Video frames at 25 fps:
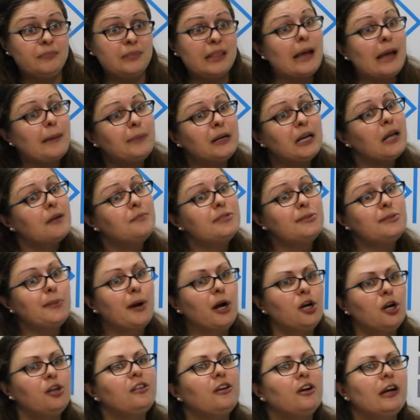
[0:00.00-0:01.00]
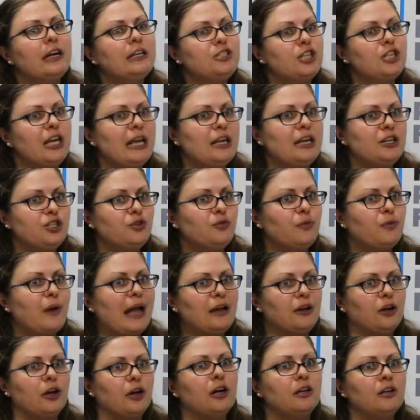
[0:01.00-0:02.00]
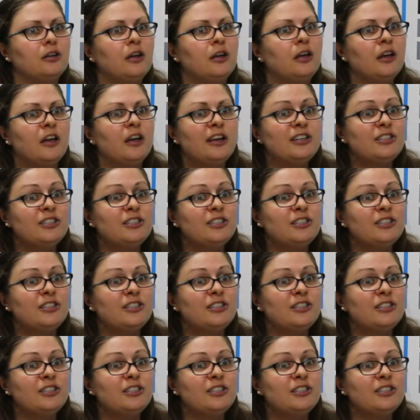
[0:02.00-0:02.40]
that becomes part of their education record.